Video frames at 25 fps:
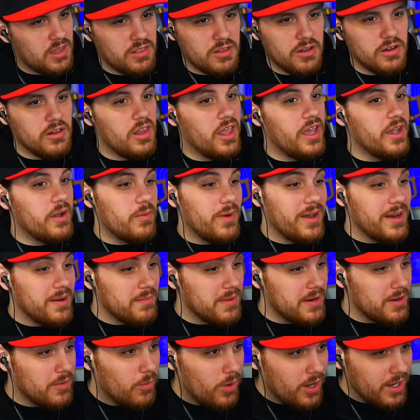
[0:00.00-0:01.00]
They're like, wait a
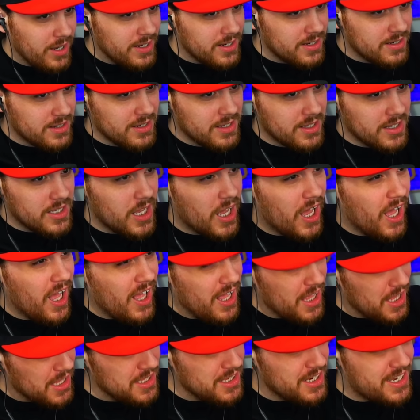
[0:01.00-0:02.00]
minute, what?
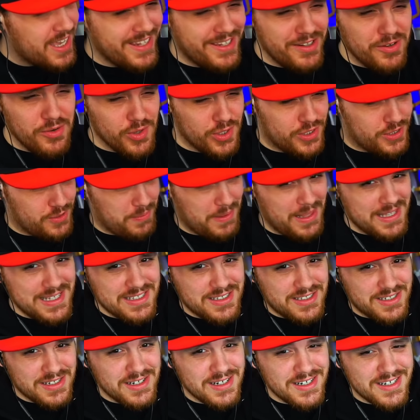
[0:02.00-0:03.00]
Huh? Can you explain,
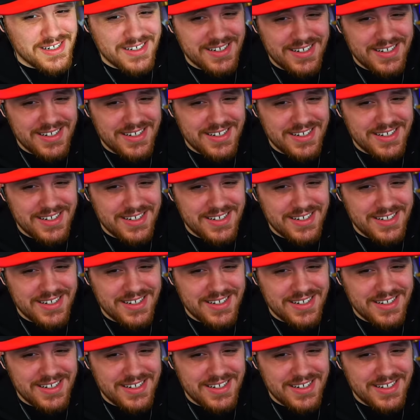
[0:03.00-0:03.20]
sir?